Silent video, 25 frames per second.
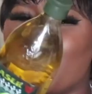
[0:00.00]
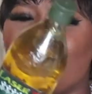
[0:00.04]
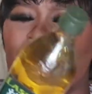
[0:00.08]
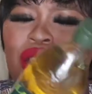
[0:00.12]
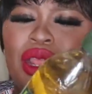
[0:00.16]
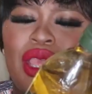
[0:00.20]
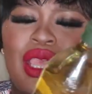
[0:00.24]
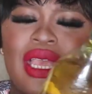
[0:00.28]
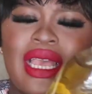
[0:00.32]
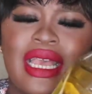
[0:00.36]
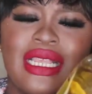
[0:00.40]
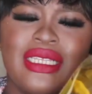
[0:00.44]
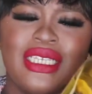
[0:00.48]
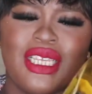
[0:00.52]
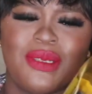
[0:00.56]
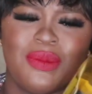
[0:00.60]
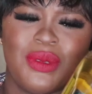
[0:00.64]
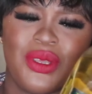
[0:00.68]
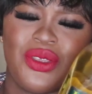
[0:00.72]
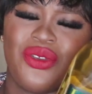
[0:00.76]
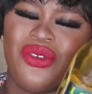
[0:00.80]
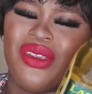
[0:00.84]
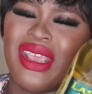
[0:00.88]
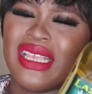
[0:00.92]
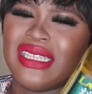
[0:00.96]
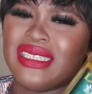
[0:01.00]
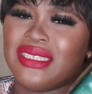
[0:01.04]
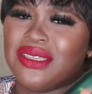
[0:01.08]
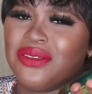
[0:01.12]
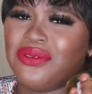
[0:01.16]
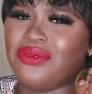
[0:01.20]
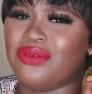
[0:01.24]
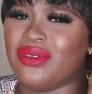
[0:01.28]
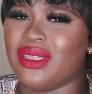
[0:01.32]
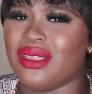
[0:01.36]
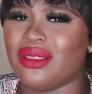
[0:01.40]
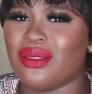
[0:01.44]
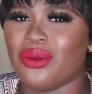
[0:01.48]
you know, you can just be
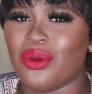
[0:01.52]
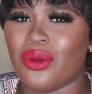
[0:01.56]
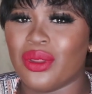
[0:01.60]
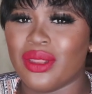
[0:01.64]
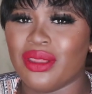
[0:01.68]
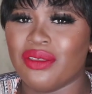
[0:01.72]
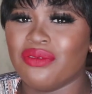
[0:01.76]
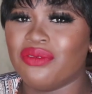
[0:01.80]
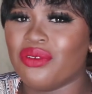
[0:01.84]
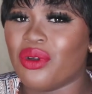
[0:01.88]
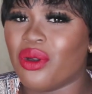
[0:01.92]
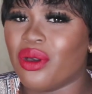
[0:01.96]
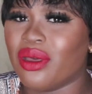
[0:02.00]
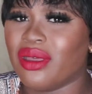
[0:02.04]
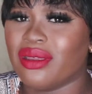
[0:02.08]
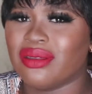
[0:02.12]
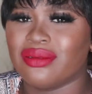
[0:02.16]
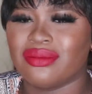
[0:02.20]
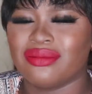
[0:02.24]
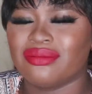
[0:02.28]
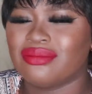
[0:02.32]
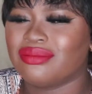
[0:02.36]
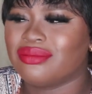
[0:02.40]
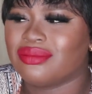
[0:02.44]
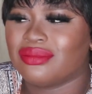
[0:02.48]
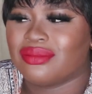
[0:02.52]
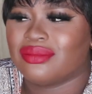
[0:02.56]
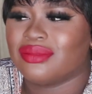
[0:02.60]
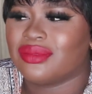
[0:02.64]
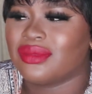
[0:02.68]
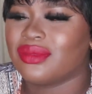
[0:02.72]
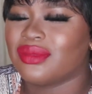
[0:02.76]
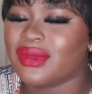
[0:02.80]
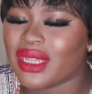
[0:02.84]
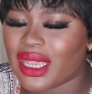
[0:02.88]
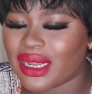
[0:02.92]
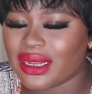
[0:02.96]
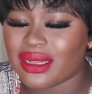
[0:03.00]
creative with olive oil,
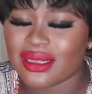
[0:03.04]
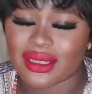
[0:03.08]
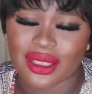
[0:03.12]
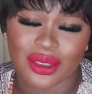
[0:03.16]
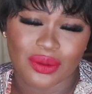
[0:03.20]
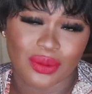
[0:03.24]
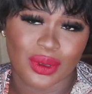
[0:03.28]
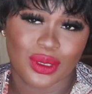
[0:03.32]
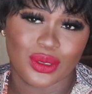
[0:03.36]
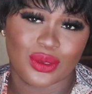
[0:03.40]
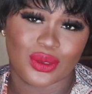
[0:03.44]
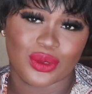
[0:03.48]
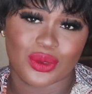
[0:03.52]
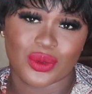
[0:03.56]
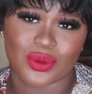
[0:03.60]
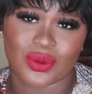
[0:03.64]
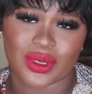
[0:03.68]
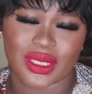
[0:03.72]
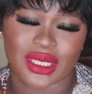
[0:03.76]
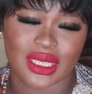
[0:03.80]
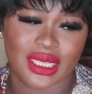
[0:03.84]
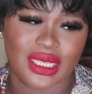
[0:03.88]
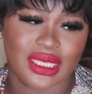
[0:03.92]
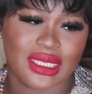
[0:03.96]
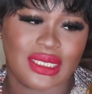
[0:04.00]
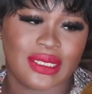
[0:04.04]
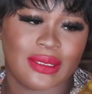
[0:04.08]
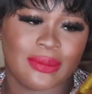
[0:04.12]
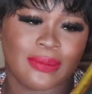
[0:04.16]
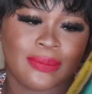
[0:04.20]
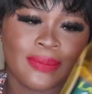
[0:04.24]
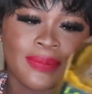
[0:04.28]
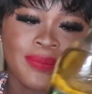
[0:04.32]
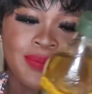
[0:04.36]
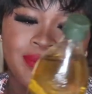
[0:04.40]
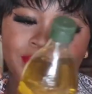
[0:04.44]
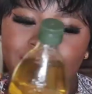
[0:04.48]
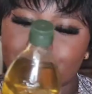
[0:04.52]
anything you want to do with this.
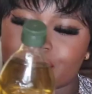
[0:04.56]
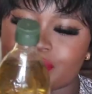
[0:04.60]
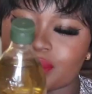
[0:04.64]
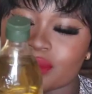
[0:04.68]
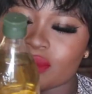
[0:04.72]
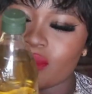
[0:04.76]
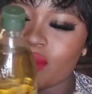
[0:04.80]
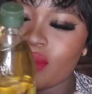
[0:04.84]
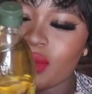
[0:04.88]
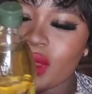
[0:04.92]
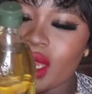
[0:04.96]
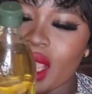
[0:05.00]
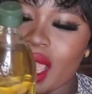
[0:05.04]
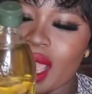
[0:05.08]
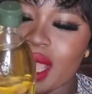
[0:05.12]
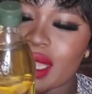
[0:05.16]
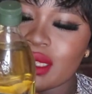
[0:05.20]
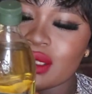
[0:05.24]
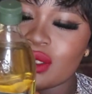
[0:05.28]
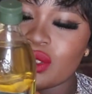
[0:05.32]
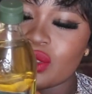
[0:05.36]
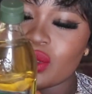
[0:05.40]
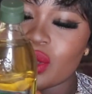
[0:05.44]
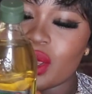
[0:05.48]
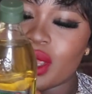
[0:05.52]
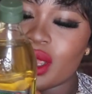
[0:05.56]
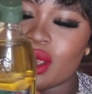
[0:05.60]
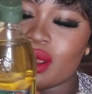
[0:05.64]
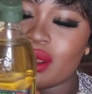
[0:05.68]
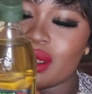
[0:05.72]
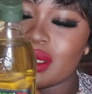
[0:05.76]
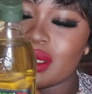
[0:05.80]
And so it